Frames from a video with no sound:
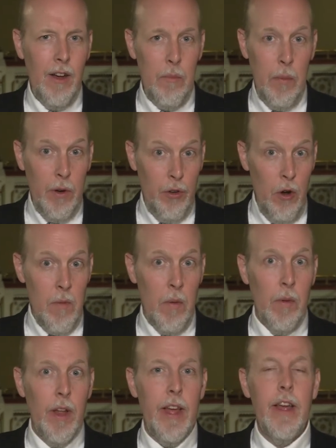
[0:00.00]

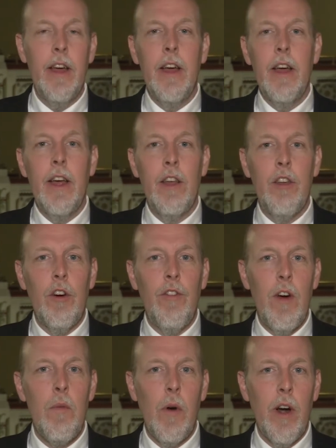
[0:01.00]
presumably until
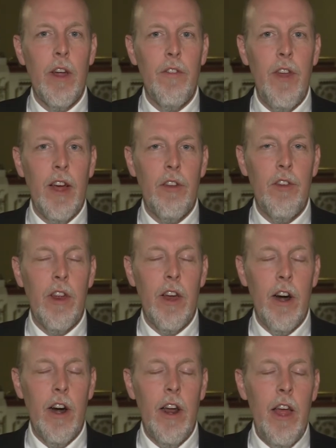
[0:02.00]
February of next
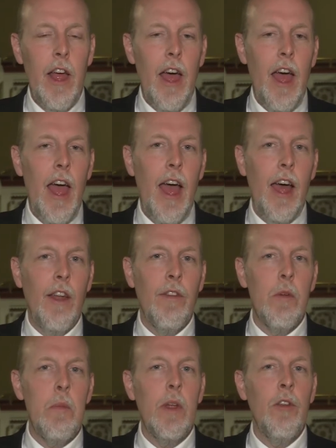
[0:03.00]
year.
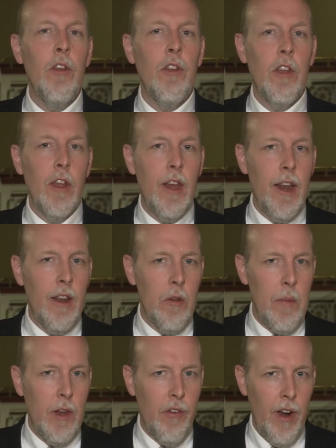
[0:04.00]
And the business that needed to
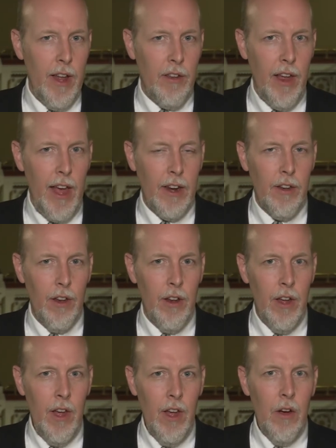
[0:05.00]
be
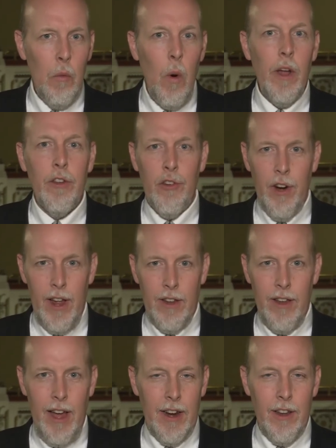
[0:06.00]
transacted was
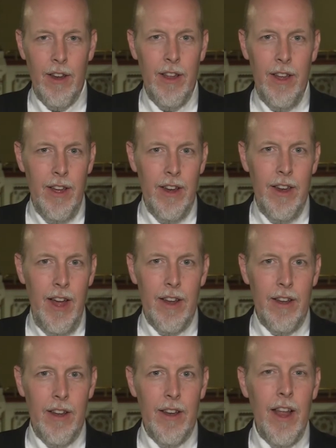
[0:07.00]
transacted,
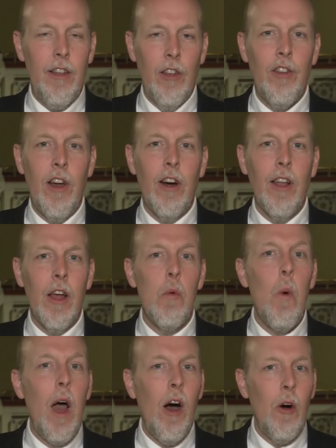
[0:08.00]
not necessarily
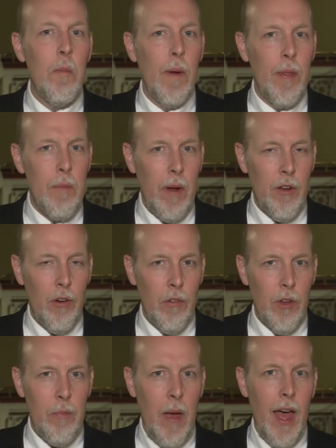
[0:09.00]
well, but the budget
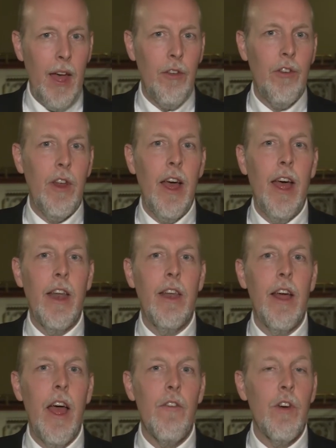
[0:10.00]
was passed
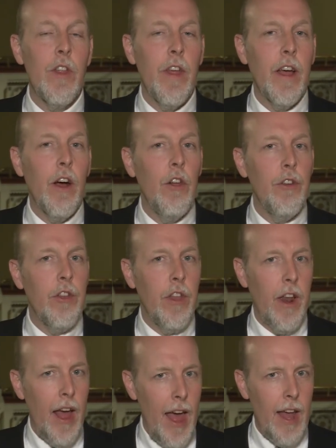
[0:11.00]
and everything else
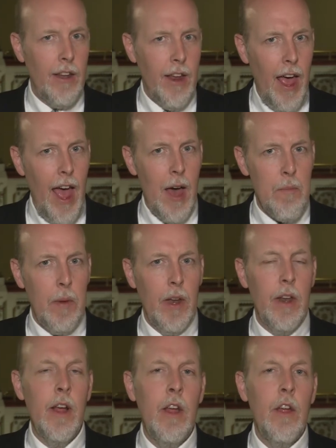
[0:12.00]
that had to happen.
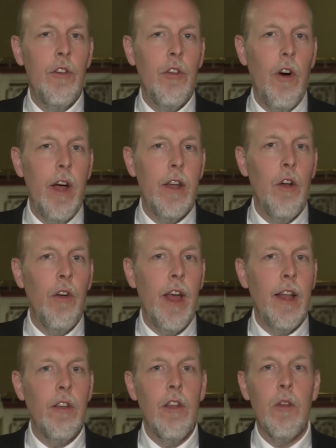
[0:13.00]
So I don't
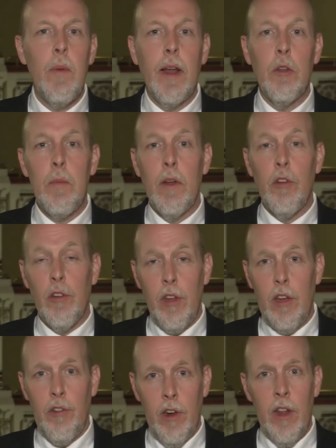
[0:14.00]
anticipate a special
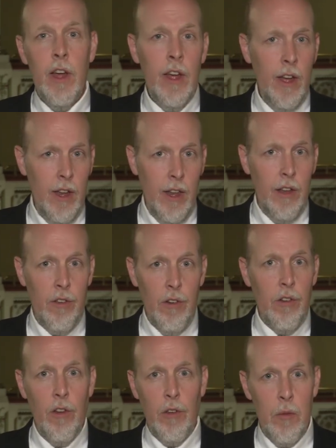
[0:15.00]
session unless
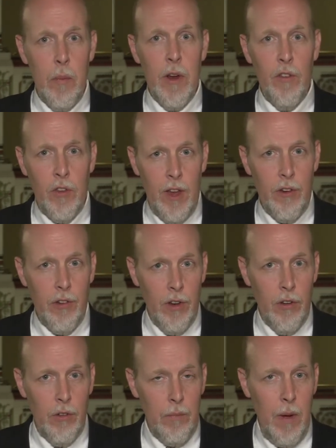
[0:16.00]
there's just a brief session
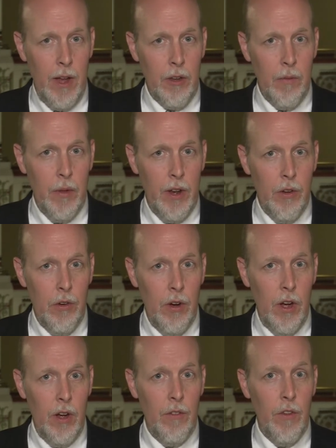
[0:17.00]
to possibly
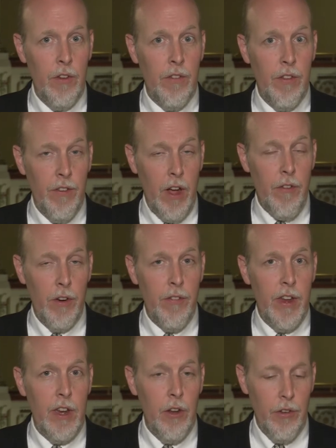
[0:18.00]
if the governor
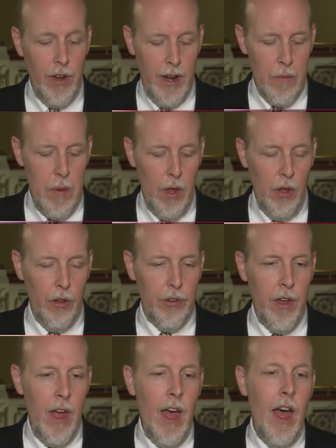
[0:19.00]
vetoes any
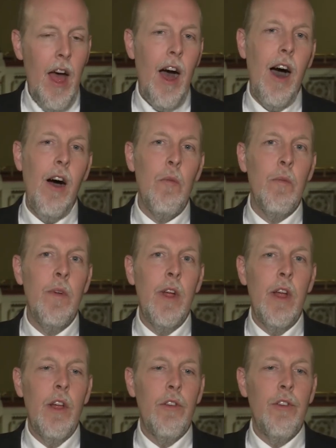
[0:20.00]
bills.
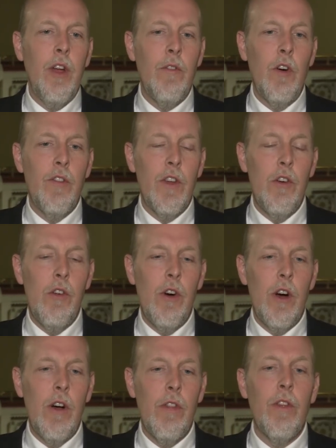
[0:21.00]
Some of you,
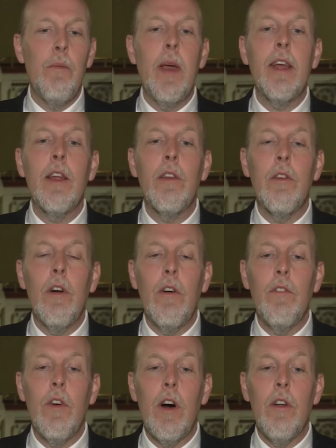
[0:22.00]

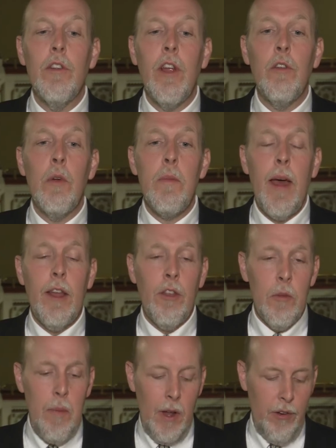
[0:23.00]
since we passed
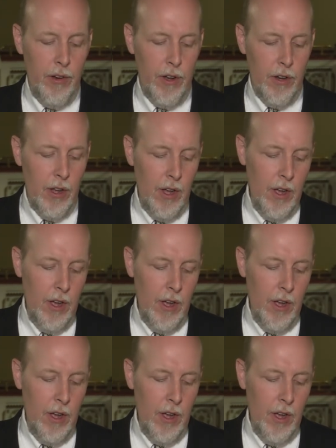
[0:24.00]
the budget